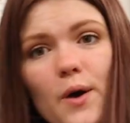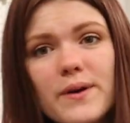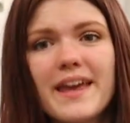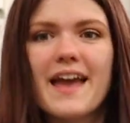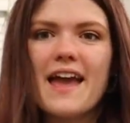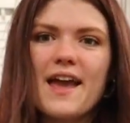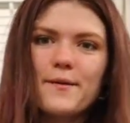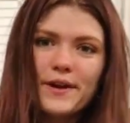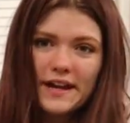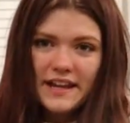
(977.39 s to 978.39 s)
fun. okay,
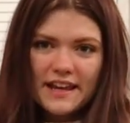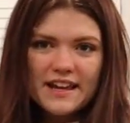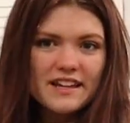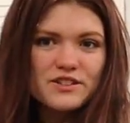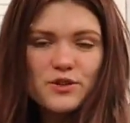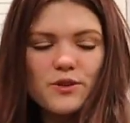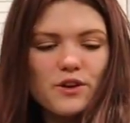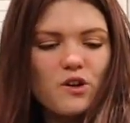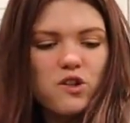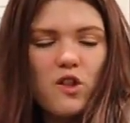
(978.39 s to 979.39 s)
we're getting to the
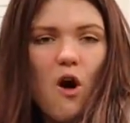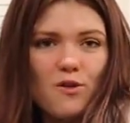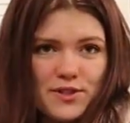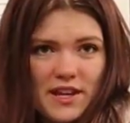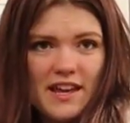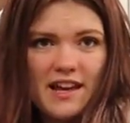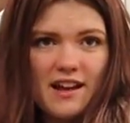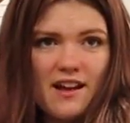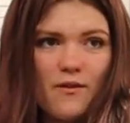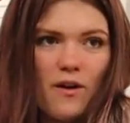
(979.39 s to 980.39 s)
closing.
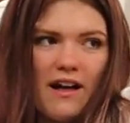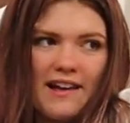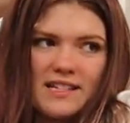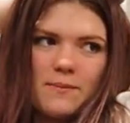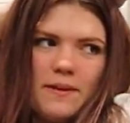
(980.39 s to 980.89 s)
Well, I guess